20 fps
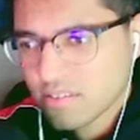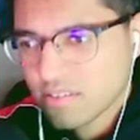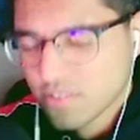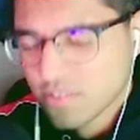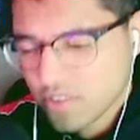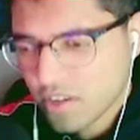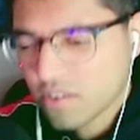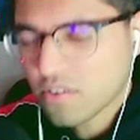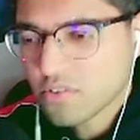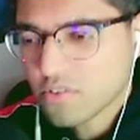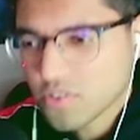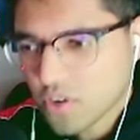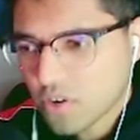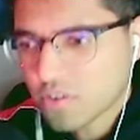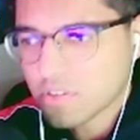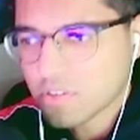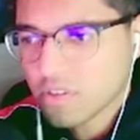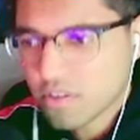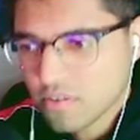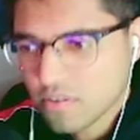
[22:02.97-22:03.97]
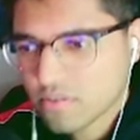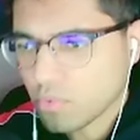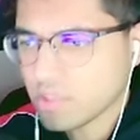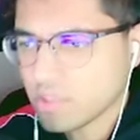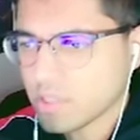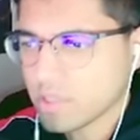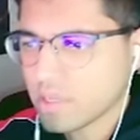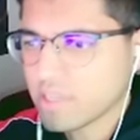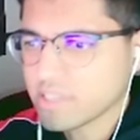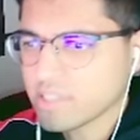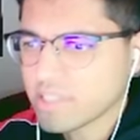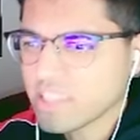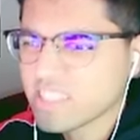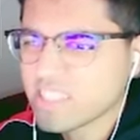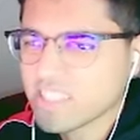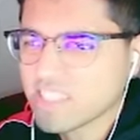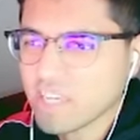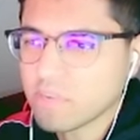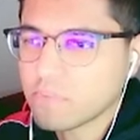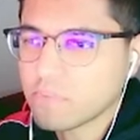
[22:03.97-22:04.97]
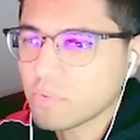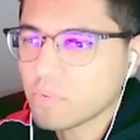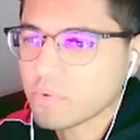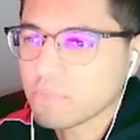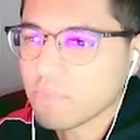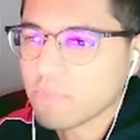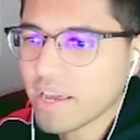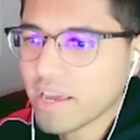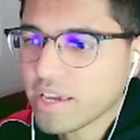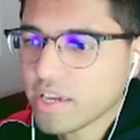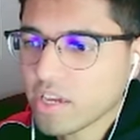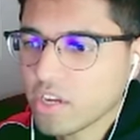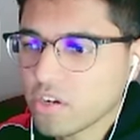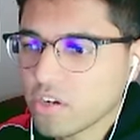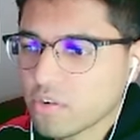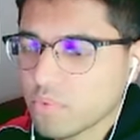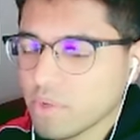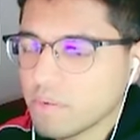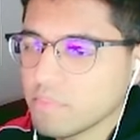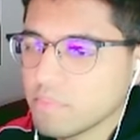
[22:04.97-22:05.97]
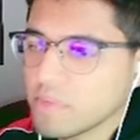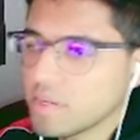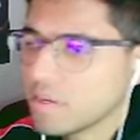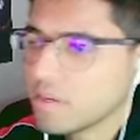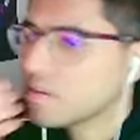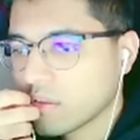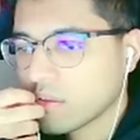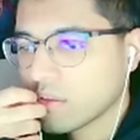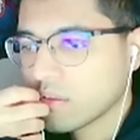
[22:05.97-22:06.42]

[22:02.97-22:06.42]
Song goes hard though. What the heck? Is that Saber with black hair? Wait a minute.